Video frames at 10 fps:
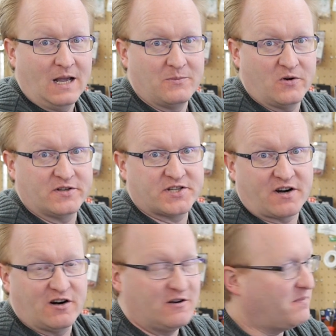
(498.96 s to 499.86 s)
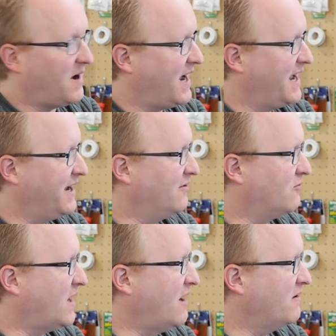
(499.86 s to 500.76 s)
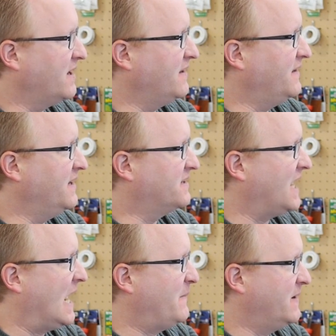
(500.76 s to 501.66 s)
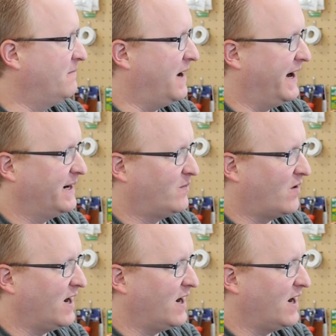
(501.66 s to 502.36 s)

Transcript: I'm going to start by routing the top and bottom